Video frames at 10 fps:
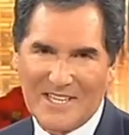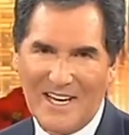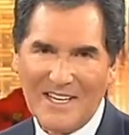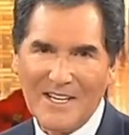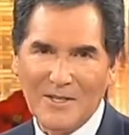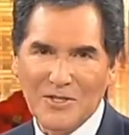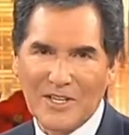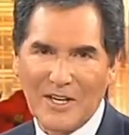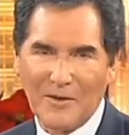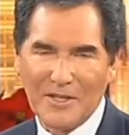10 years
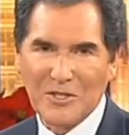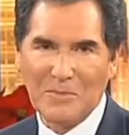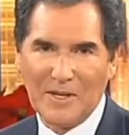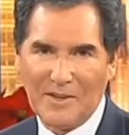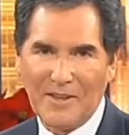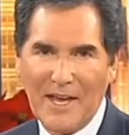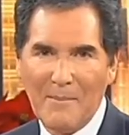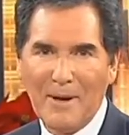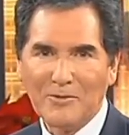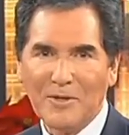ago this month,
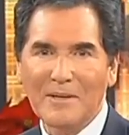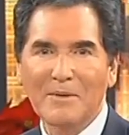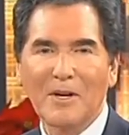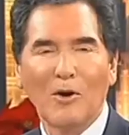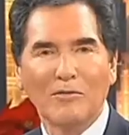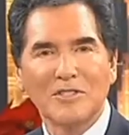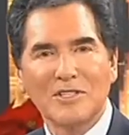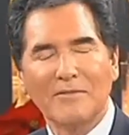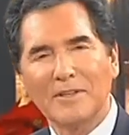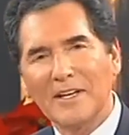Petra Němcová
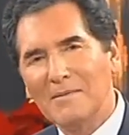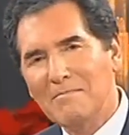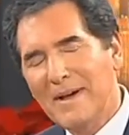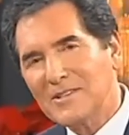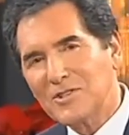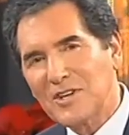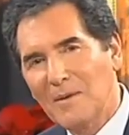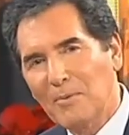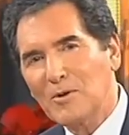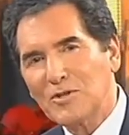suffered an immense
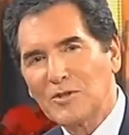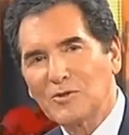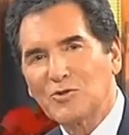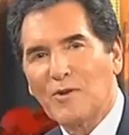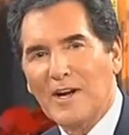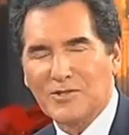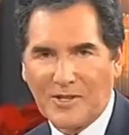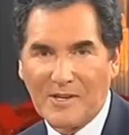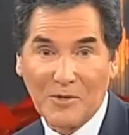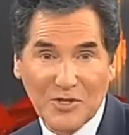personal
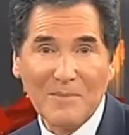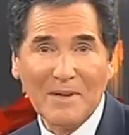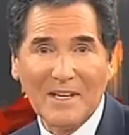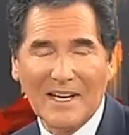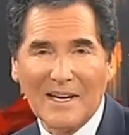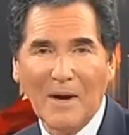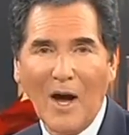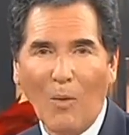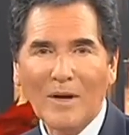tragedy when she became